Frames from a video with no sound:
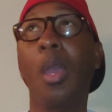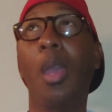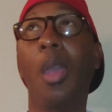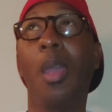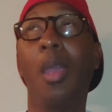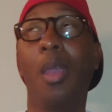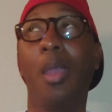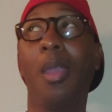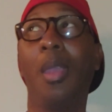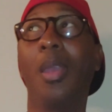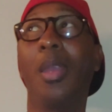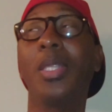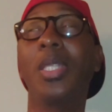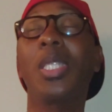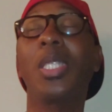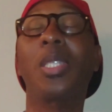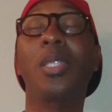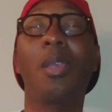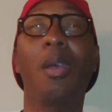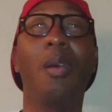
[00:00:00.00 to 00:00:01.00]
and
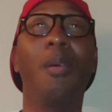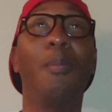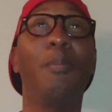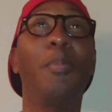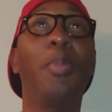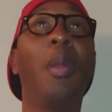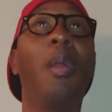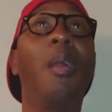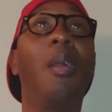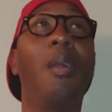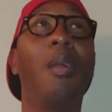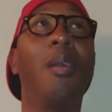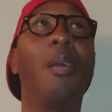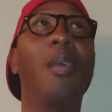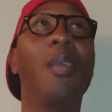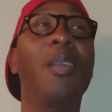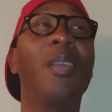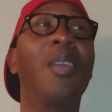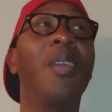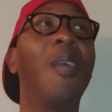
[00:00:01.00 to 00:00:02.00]

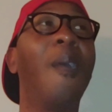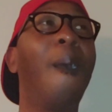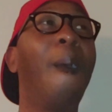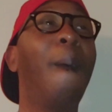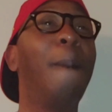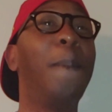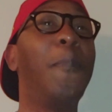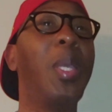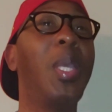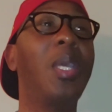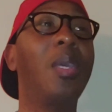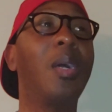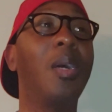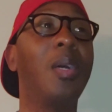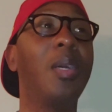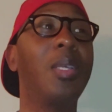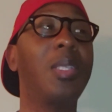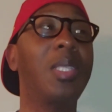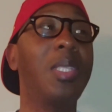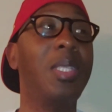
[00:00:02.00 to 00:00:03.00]
subpar
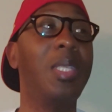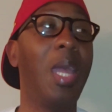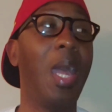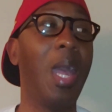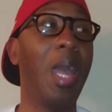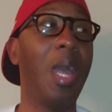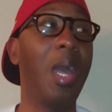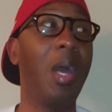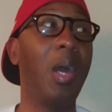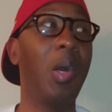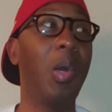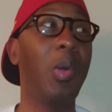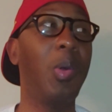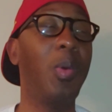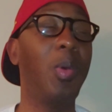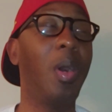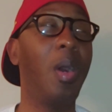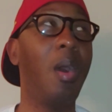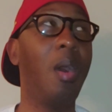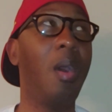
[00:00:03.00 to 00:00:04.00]
because
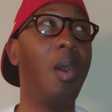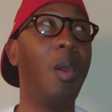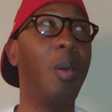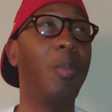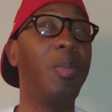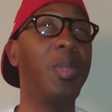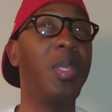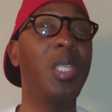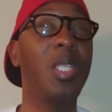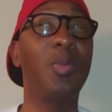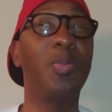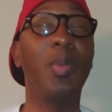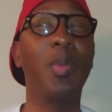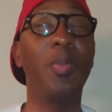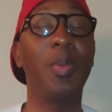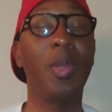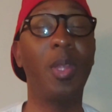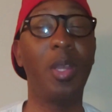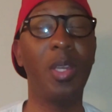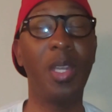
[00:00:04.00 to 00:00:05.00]
now uh, these
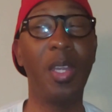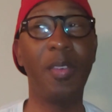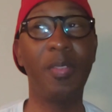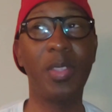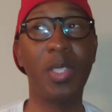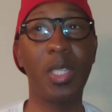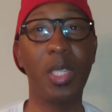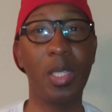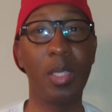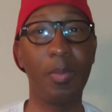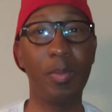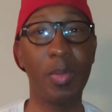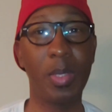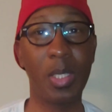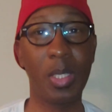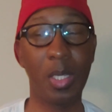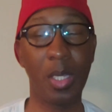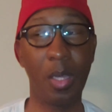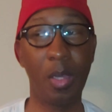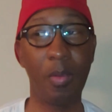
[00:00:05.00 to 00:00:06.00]
people are left to
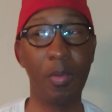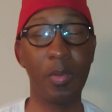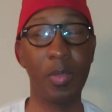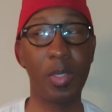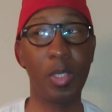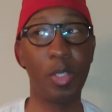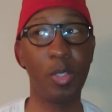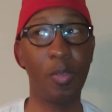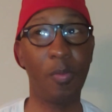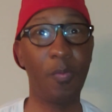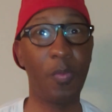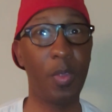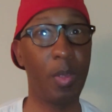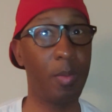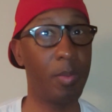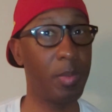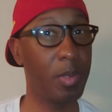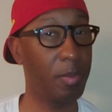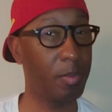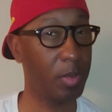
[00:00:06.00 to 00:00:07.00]
themselves to
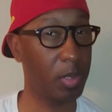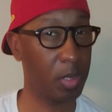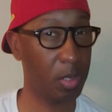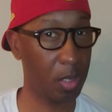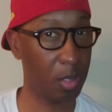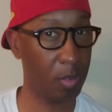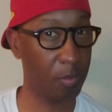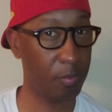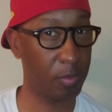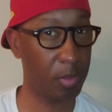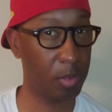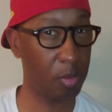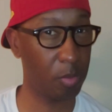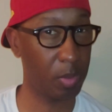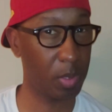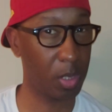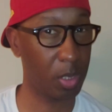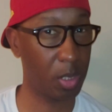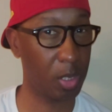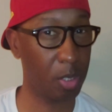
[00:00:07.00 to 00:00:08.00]
film themselves
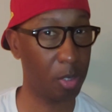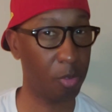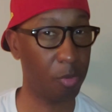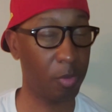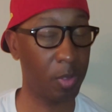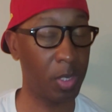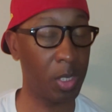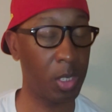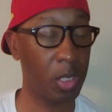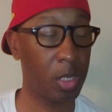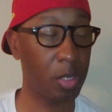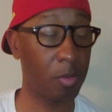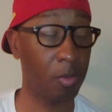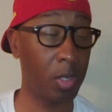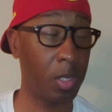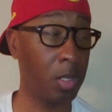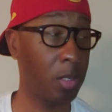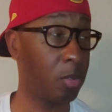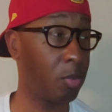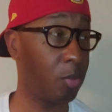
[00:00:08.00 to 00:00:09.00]
doing their green
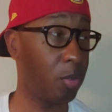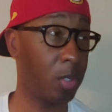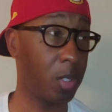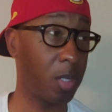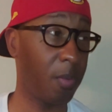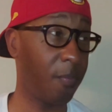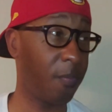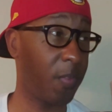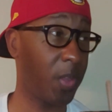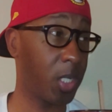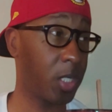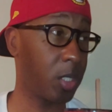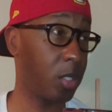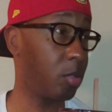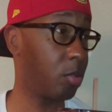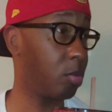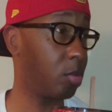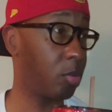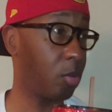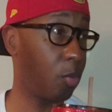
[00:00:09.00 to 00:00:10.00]
screens or
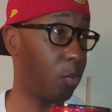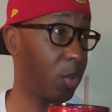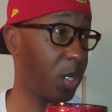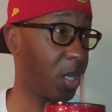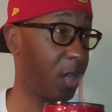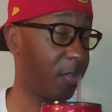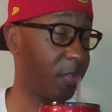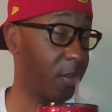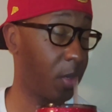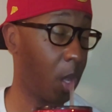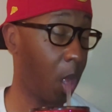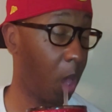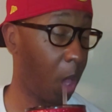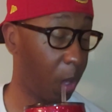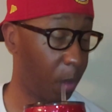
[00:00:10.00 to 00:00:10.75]
confessionals or whatever.